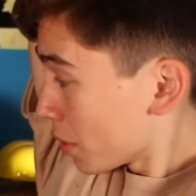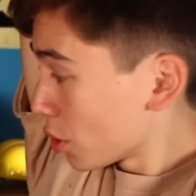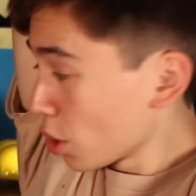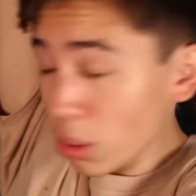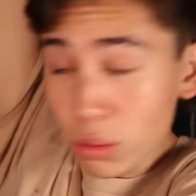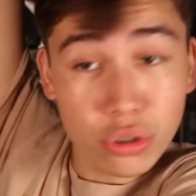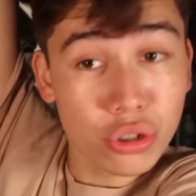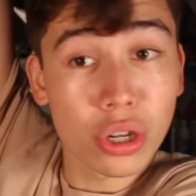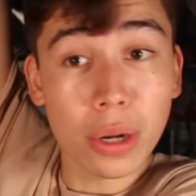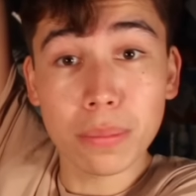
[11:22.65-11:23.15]

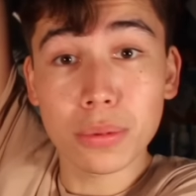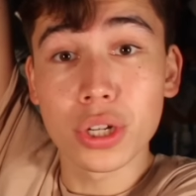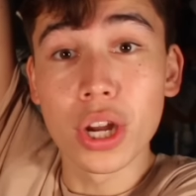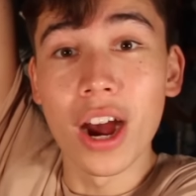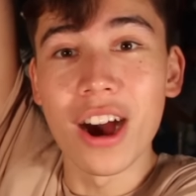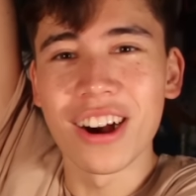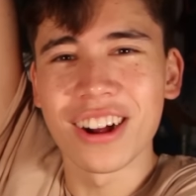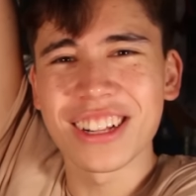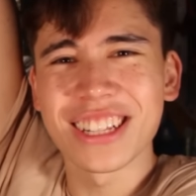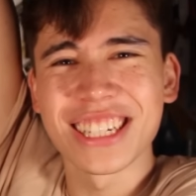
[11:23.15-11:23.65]
Don't trip
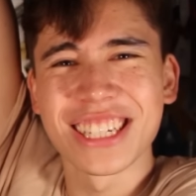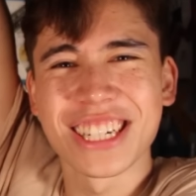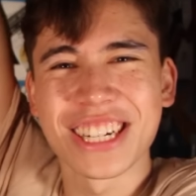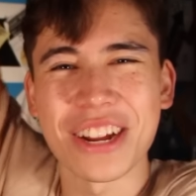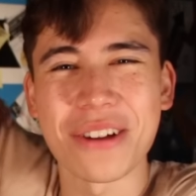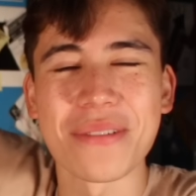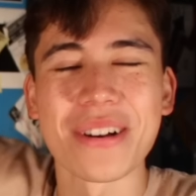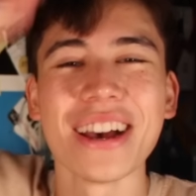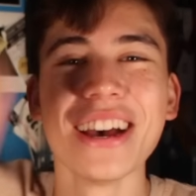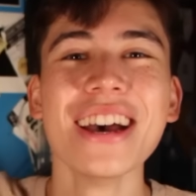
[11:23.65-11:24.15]
chocolate
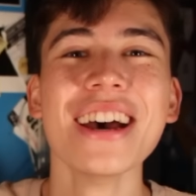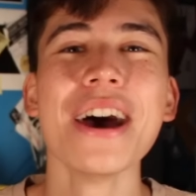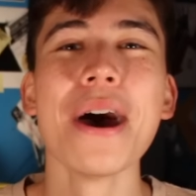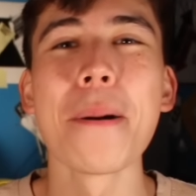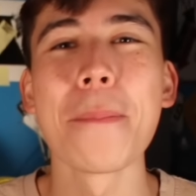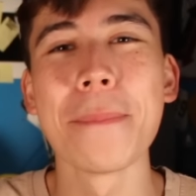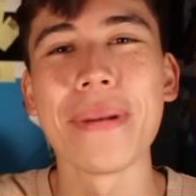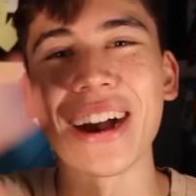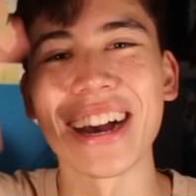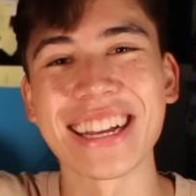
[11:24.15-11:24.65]
chip.
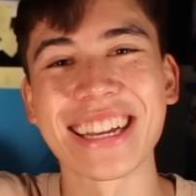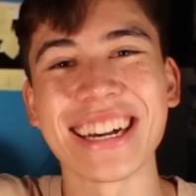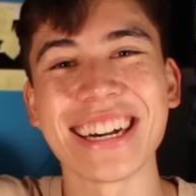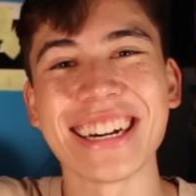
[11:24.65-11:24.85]
Bye,